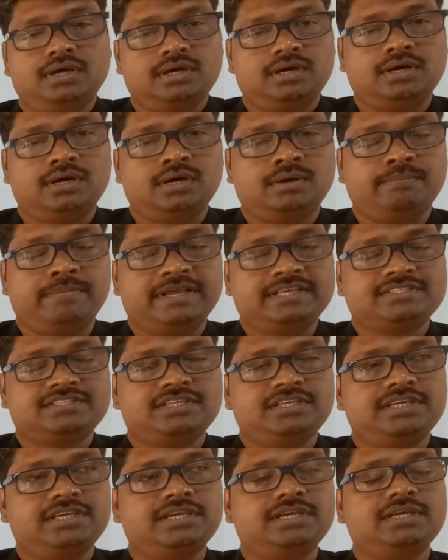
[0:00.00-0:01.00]
by
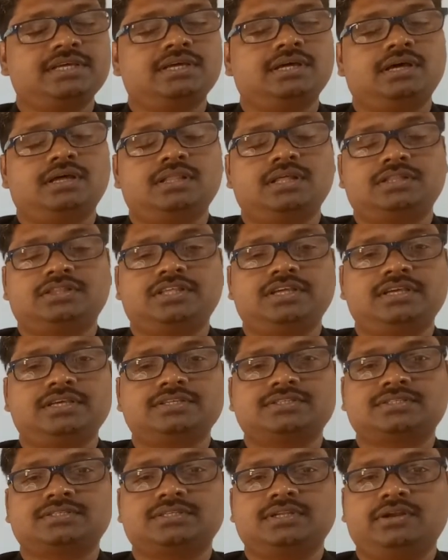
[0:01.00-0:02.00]
seeing the
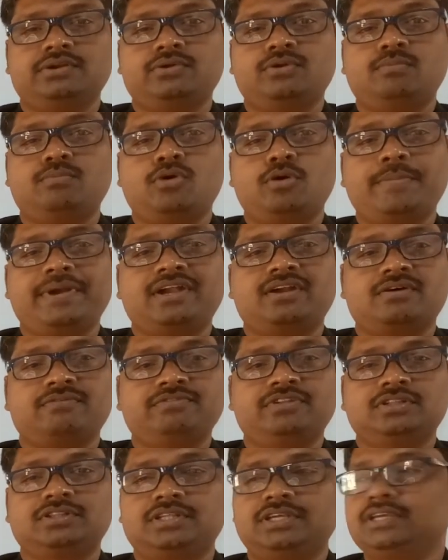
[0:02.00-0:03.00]
things, you know, moment
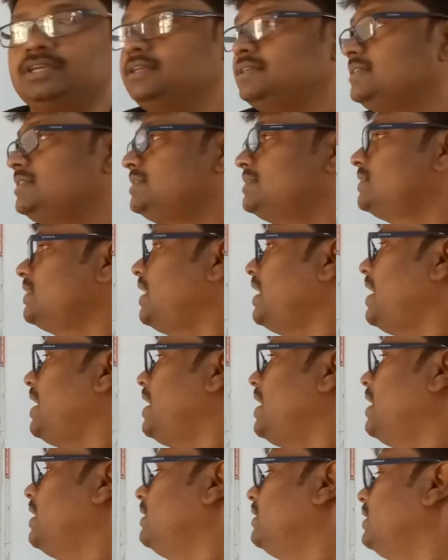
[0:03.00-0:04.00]
of the things,
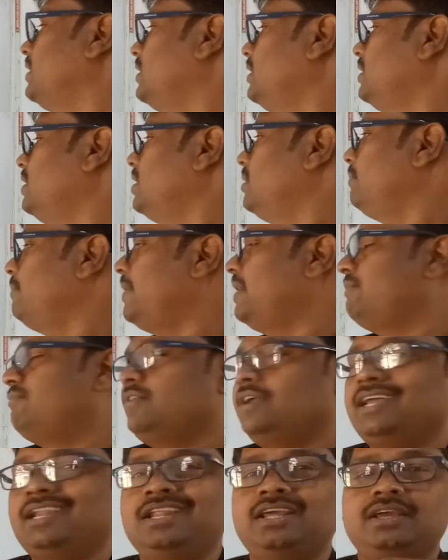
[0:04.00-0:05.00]
and by
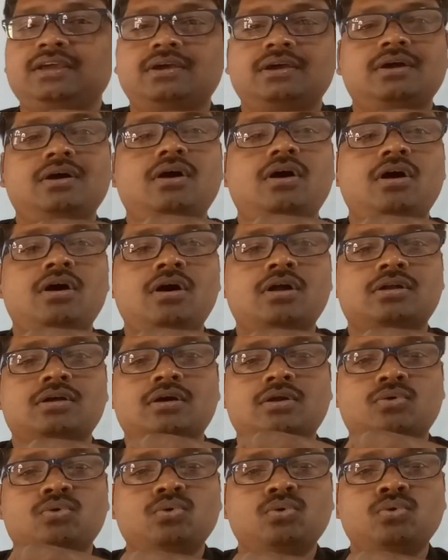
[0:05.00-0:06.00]
feeling hot
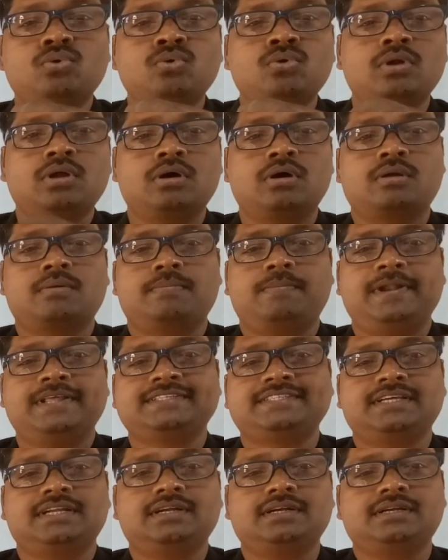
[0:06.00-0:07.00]
or cool or
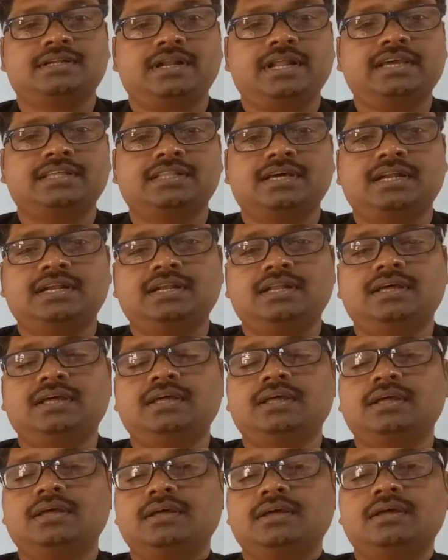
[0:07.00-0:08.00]
pleasant like
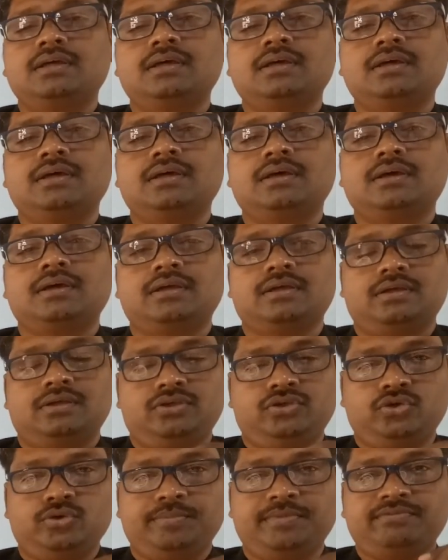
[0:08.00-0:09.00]
that,
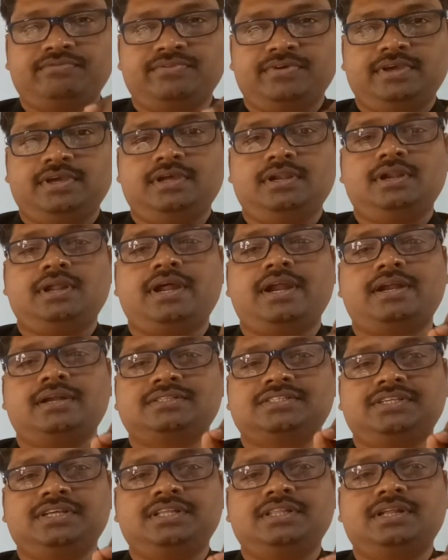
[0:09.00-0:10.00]
you may feel
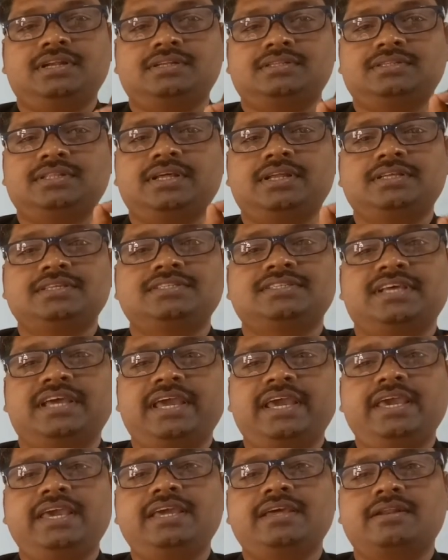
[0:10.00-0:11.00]
and say that there is
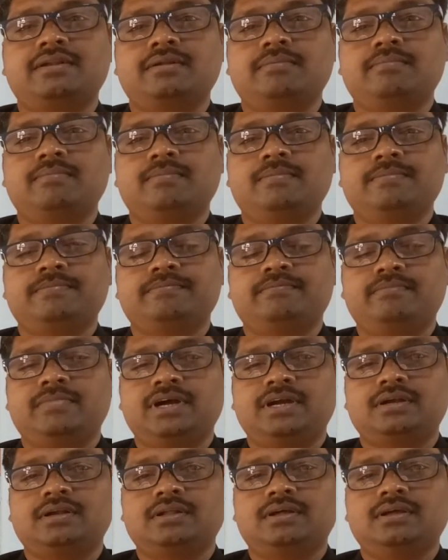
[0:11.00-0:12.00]
air.
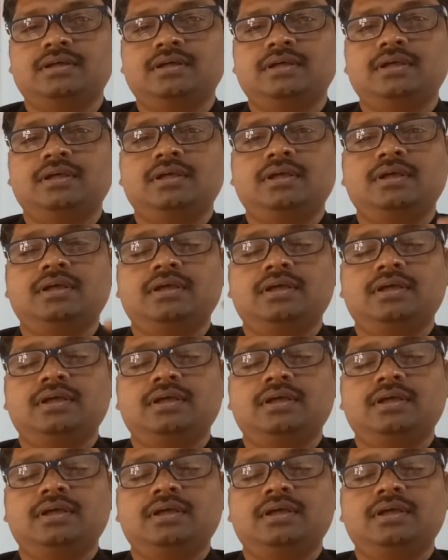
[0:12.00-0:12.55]
But